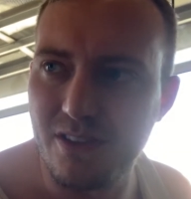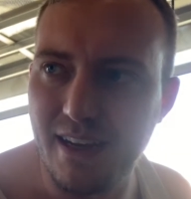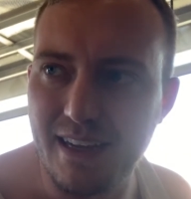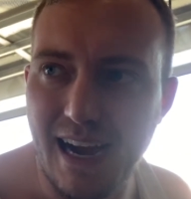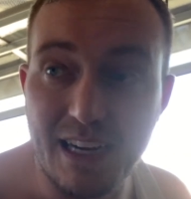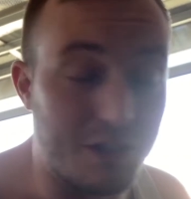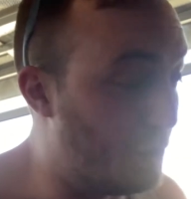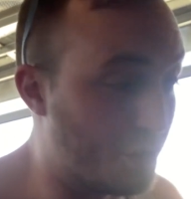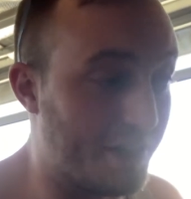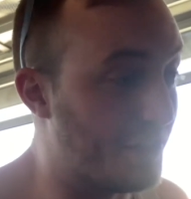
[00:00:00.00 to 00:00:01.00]
Like, I
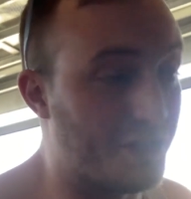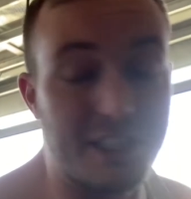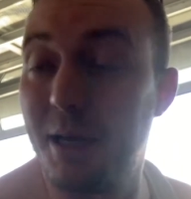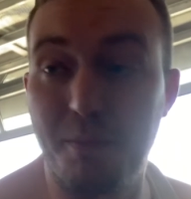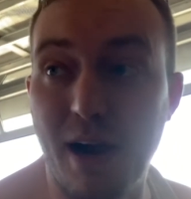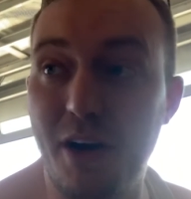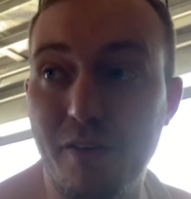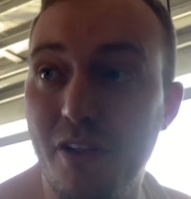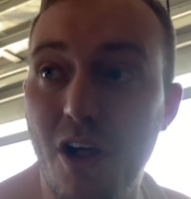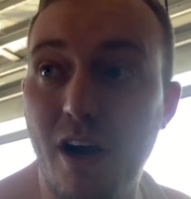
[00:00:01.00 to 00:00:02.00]
usually just skip right
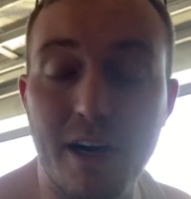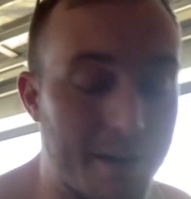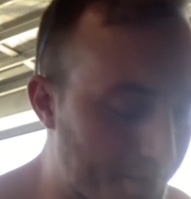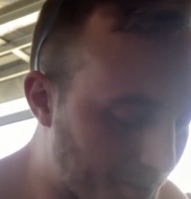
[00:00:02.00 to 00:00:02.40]
over the lager.